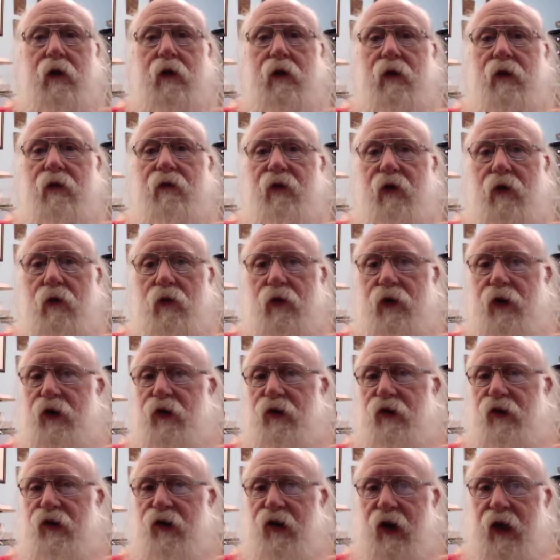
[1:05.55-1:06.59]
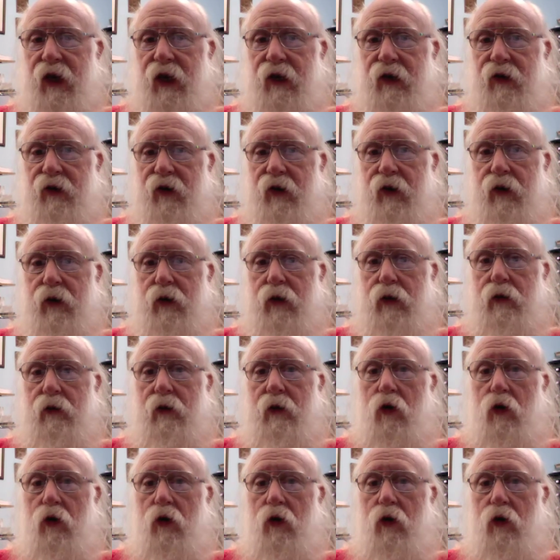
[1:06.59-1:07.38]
the voltage changes